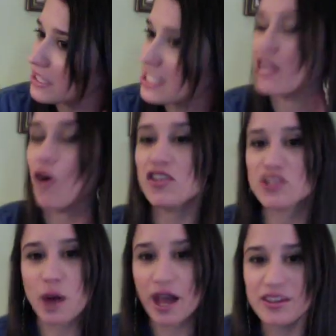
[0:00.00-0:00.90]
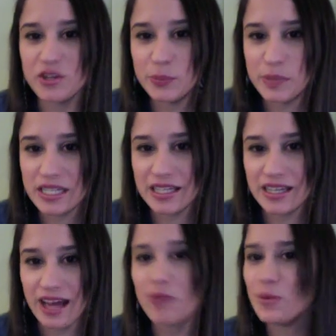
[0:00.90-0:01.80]
Let's see. Also, I could be,
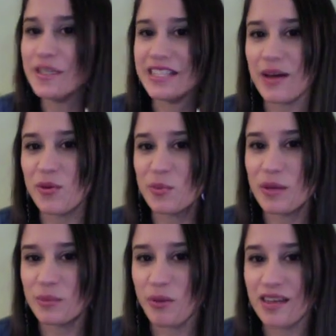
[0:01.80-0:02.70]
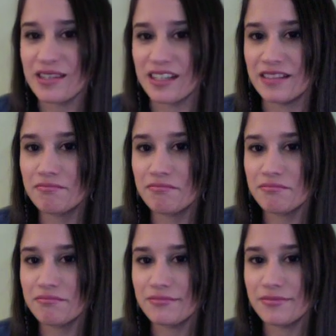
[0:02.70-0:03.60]
I would be down with being president.
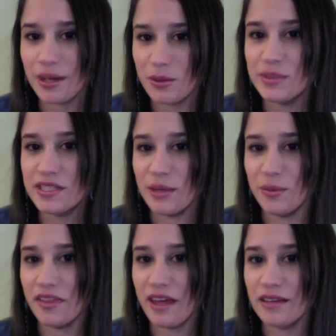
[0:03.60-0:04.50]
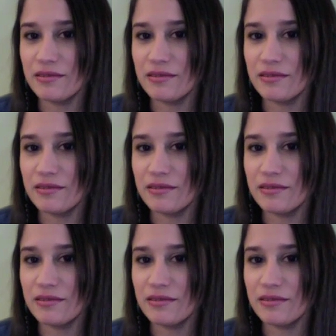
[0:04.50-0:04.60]
I would be down with that.